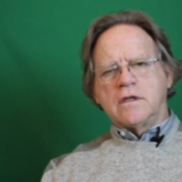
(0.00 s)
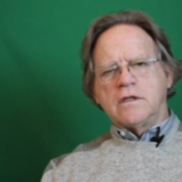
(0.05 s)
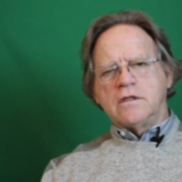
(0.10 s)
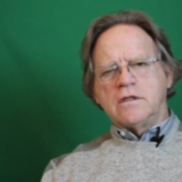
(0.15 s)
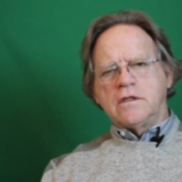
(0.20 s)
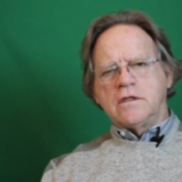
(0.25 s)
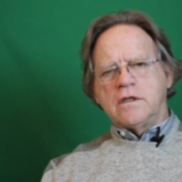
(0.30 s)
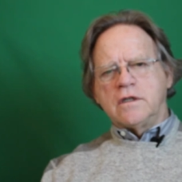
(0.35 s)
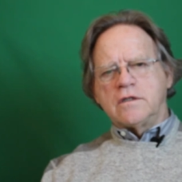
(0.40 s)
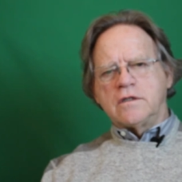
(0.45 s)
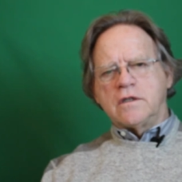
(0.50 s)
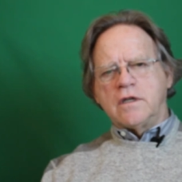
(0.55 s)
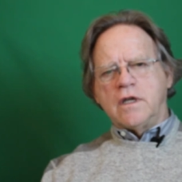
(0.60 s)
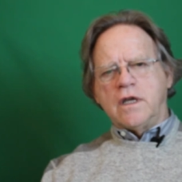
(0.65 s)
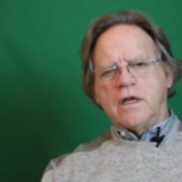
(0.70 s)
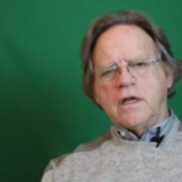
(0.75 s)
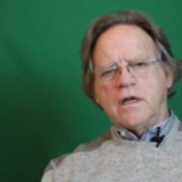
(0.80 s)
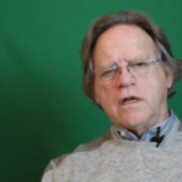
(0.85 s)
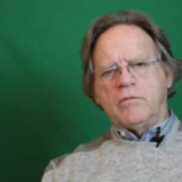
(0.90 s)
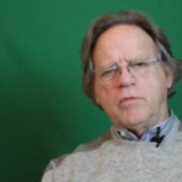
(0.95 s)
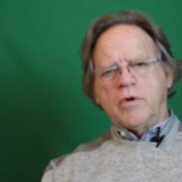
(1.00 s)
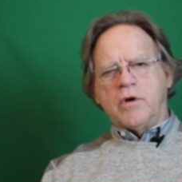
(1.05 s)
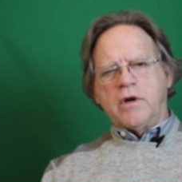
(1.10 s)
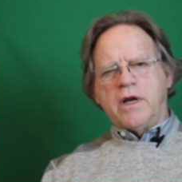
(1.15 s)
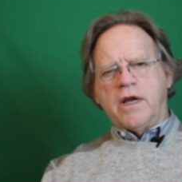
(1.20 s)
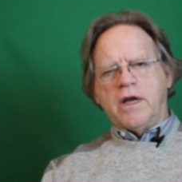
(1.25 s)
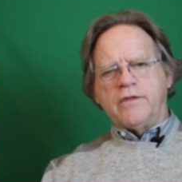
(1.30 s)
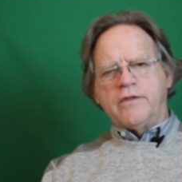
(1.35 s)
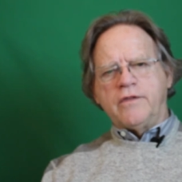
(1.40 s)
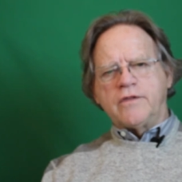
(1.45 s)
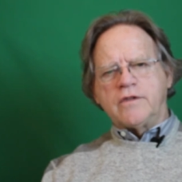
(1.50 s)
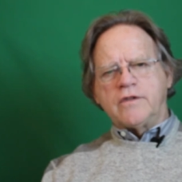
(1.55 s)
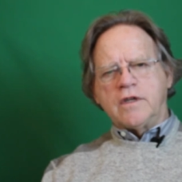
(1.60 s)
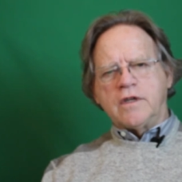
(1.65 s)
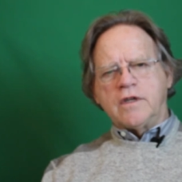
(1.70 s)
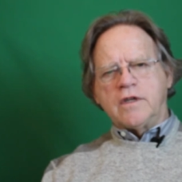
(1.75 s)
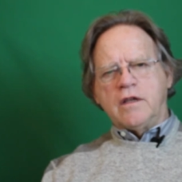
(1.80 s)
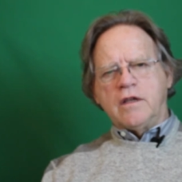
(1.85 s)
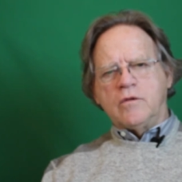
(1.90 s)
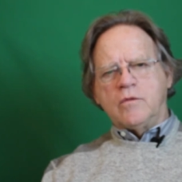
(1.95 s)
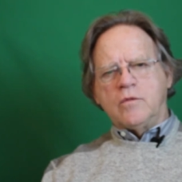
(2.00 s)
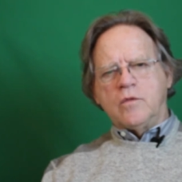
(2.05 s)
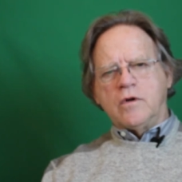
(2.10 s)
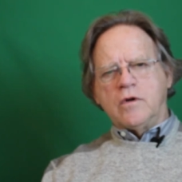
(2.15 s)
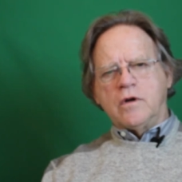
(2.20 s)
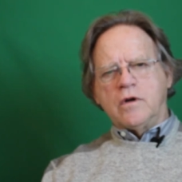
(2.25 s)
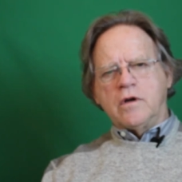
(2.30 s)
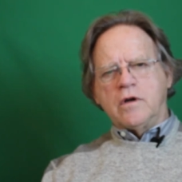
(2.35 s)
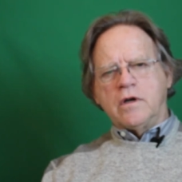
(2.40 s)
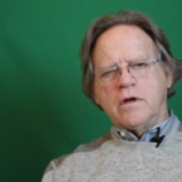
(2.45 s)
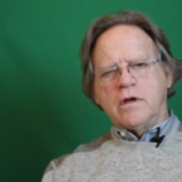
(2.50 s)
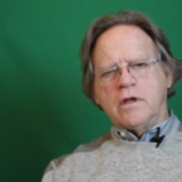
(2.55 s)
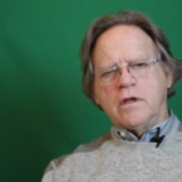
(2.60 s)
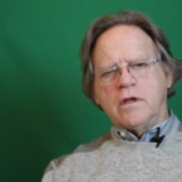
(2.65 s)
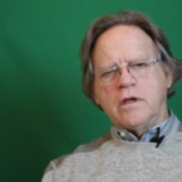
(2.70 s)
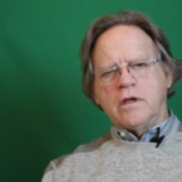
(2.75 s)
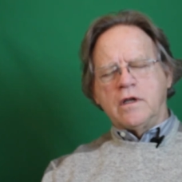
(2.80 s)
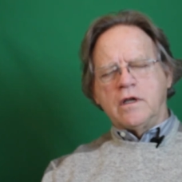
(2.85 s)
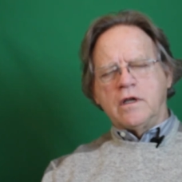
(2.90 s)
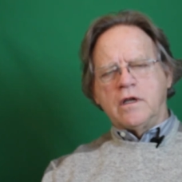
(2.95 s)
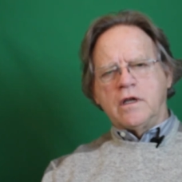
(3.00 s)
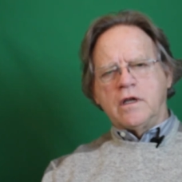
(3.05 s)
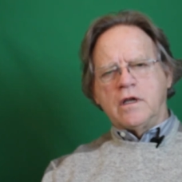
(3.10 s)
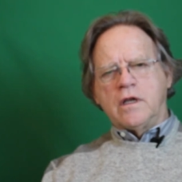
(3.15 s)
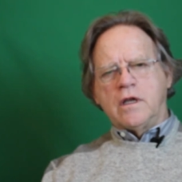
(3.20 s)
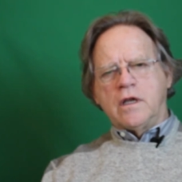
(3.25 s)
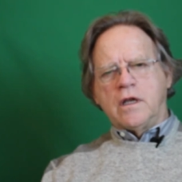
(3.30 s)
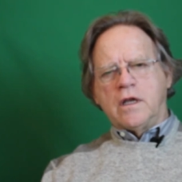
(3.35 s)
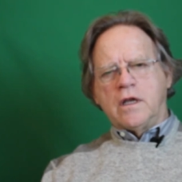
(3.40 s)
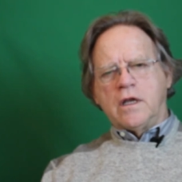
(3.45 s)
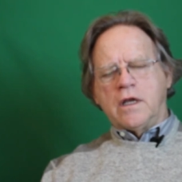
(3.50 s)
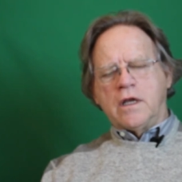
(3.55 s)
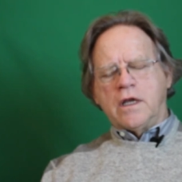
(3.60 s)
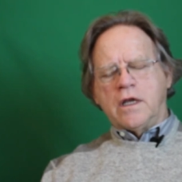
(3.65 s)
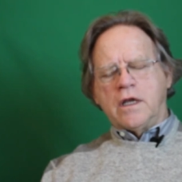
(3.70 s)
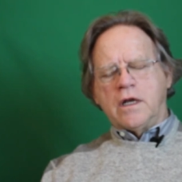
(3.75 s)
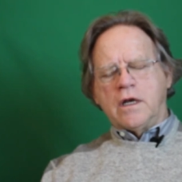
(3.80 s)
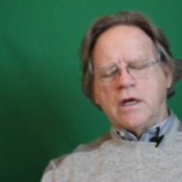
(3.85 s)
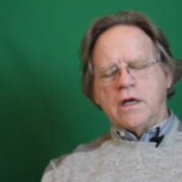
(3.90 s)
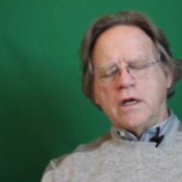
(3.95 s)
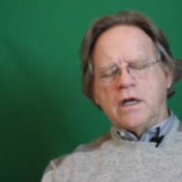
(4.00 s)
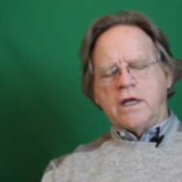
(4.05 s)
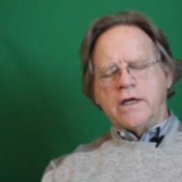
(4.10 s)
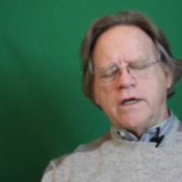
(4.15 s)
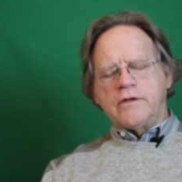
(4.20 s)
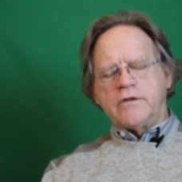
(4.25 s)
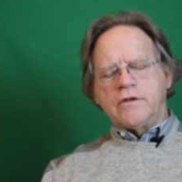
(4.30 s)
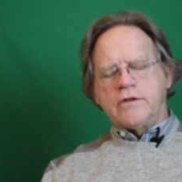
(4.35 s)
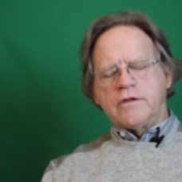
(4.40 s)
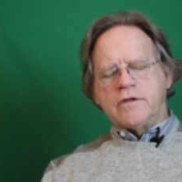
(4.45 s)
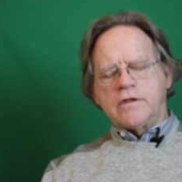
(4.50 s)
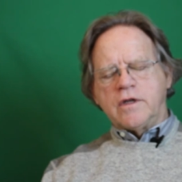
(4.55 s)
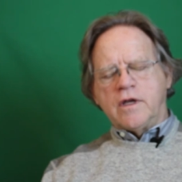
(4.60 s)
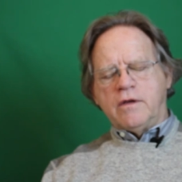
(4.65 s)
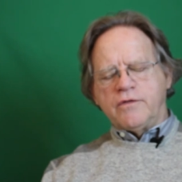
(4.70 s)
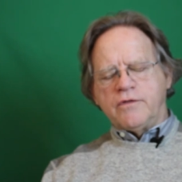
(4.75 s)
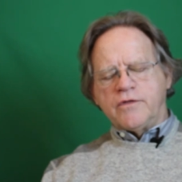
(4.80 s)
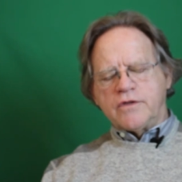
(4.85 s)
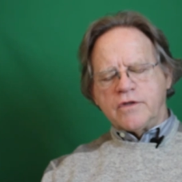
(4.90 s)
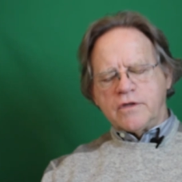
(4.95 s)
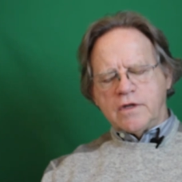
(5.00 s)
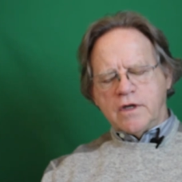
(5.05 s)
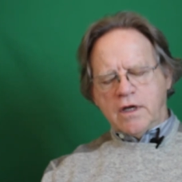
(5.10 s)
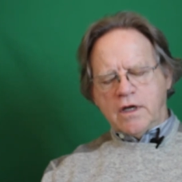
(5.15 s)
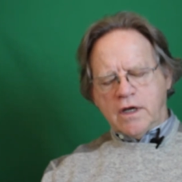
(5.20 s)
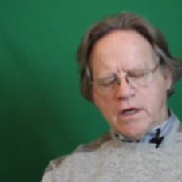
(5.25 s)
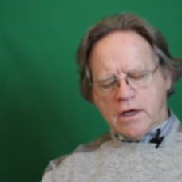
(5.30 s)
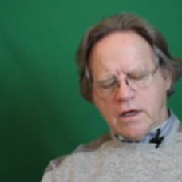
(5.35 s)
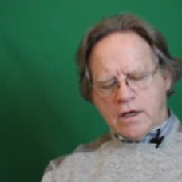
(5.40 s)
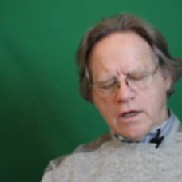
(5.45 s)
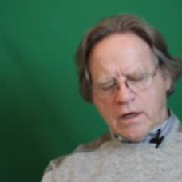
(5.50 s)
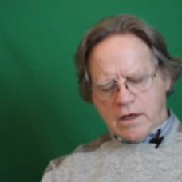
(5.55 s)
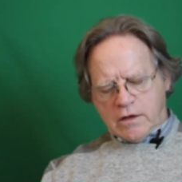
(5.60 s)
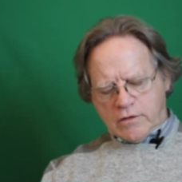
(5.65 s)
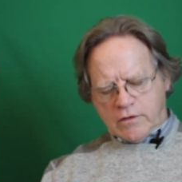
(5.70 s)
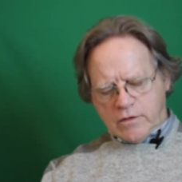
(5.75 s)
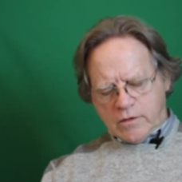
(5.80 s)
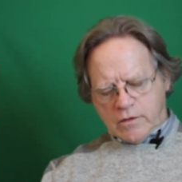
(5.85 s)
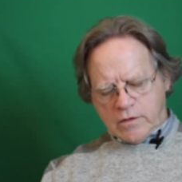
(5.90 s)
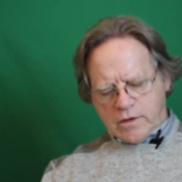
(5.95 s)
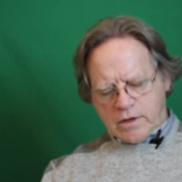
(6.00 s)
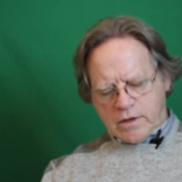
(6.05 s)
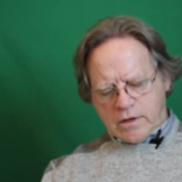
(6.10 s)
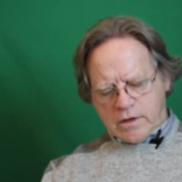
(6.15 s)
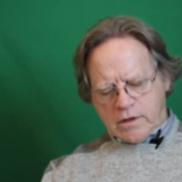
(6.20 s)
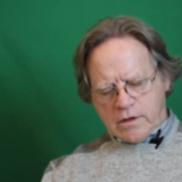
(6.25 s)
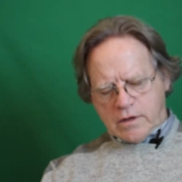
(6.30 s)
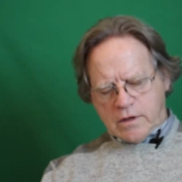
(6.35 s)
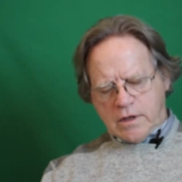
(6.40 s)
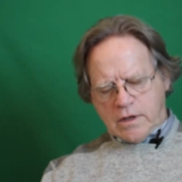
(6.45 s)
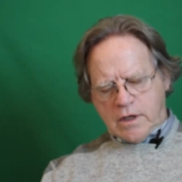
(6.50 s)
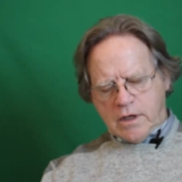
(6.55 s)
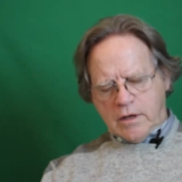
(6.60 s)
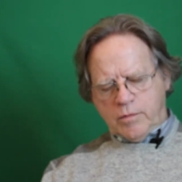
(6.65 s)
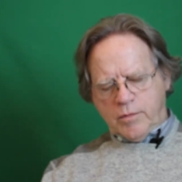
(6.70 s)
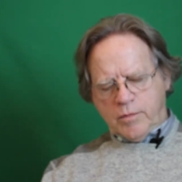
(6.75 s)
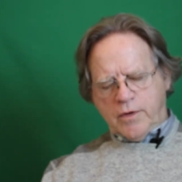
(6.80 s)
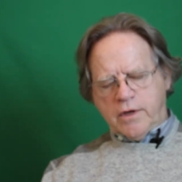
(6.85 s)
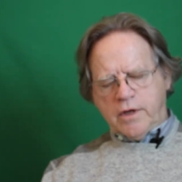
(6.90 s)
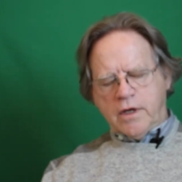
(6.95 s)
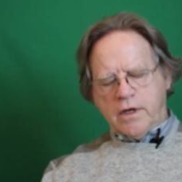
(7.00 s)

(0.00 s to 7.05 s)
just take a breath, say the word and let yourself sink into it deeply.